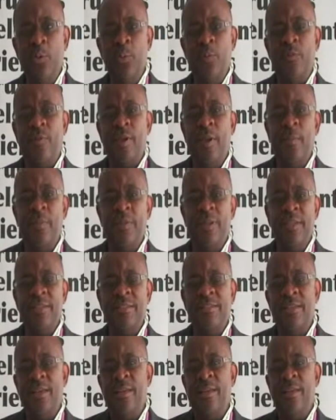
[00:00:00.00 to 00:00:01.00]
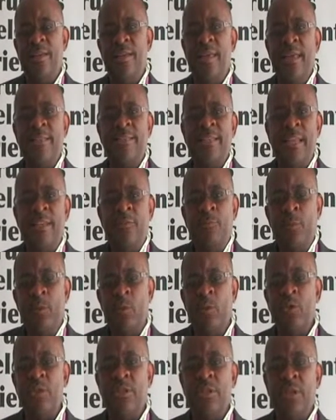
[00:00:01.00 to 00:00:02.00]
Group of Companies and the executive
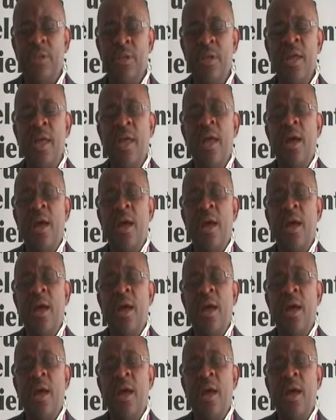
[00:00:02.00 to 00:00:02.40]
producer